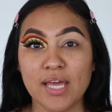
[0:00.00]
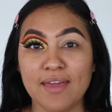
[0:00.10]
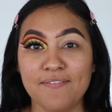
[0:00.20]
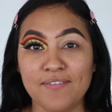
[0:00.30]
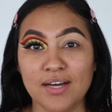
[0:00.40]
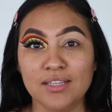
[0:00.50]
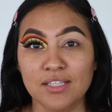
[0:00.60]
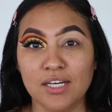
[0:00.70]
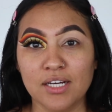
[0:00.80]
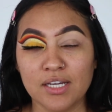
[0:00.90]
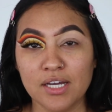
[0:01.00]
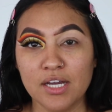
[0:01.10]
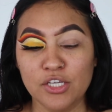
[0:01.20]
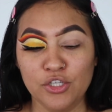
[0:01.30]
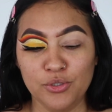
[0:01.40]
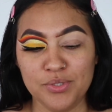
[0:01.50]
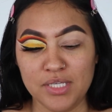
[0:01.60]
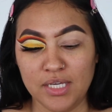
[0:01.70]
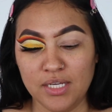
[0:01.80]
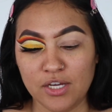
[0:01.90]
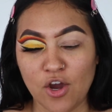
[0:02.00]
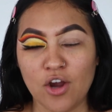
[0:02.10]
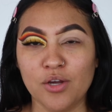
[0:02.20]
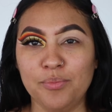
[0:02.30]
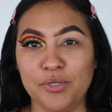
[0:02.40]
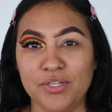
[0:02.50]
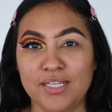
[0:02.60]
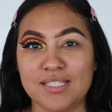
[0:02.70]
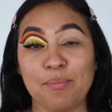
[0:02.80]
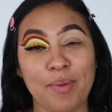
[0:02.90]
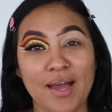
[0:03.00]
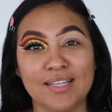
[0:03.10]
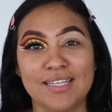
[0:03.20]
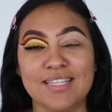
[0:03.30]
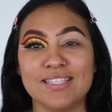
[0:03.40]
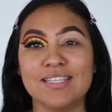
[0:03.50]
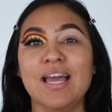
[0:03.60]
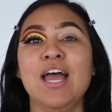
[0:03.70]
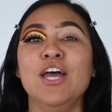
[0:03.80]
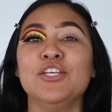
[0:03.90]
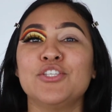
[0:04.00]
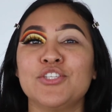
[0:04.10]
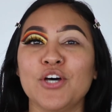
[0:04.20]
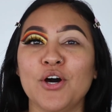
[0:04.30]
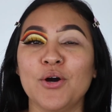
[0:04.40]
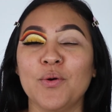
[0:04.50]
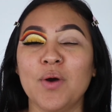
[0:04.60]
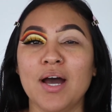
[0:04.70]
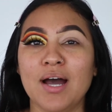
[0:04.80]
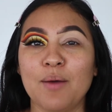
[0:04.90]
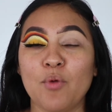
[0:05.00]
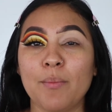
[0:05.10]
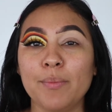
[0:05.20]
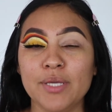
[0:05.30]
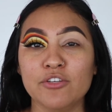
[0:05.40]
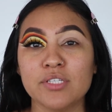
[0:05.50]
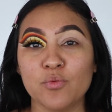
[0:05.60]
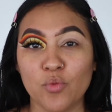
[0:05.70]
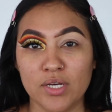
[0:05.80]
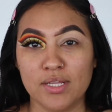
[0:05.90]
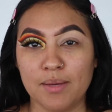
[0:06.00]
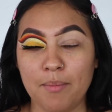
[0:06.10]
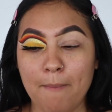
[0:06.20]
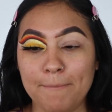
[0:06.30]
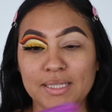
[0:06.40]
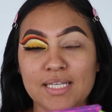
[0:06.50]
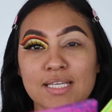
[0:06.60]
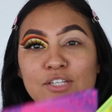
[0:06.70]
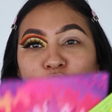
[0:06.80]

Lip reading: a fun look using Cara Beauty's palettes. So I'm gonna be using one of them, but they sent